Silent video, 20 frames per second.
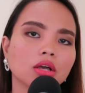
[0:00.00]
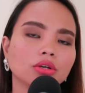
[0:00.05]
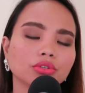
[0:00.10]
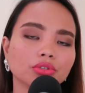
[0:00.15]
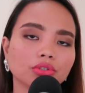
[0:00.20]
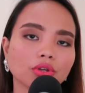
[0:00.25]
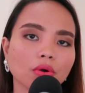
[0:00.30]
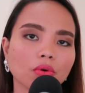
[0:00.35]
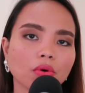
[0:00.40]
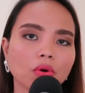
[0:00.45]

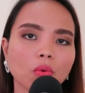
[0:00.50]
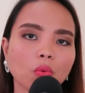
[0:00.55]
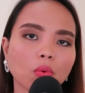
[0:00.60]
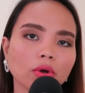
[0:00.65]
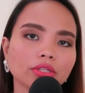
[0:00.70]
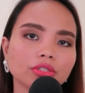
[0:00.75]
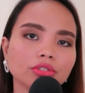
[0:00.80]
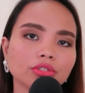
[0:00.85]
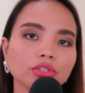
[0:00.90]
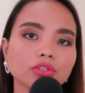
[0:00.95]
So
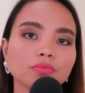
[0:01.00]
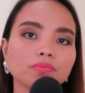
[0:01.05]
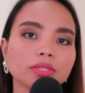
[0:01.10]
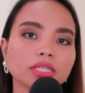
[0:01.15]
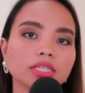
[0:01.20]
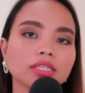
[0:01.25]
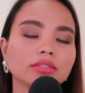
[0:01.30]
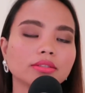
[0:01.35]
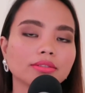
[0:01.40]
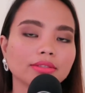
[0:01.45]
once you
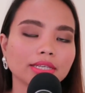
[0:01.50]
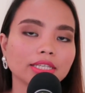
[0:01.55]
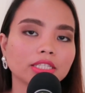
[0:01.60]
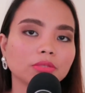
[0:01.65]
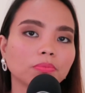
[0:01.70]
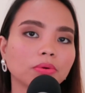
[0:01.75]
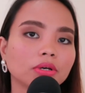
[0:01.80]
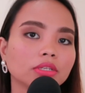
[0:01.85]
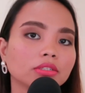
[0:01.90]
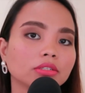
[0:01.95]
piece these
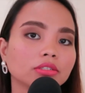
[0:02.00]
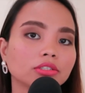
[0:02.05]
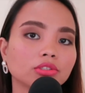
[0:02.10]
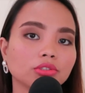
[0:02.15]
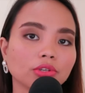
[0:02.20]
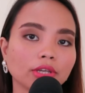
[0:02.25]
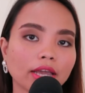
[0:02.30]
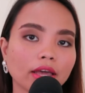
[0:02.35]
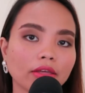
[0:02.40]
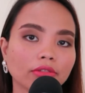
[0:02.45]
puzzles
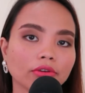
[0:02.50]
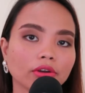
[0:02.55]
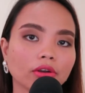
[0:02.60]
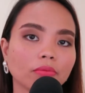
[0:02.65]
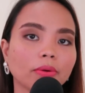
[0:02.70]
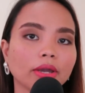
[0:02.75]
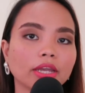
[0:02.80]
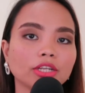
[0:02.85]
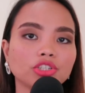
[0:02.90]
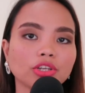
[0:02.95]
together
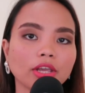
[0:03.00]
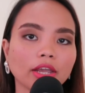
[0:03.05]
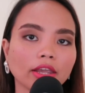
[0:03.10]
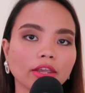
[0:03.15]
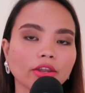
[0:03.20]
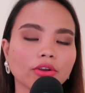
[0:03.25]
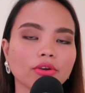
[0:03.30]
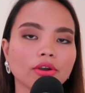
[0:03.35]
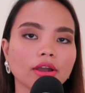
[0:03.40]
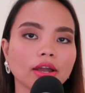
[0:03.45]
by
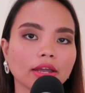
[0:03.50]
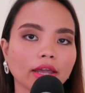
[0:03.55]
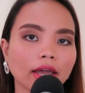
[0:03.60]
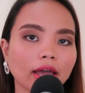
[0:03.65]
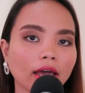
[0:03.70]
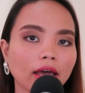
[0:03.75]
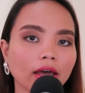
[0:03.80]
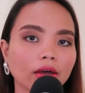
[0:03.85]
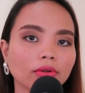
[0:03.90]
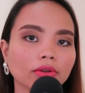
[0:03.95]
checking her
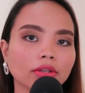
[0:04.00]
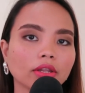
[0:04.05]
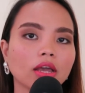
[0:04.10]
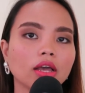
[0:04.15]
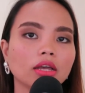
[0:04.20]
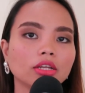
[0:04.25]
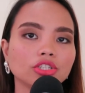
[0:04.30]
account,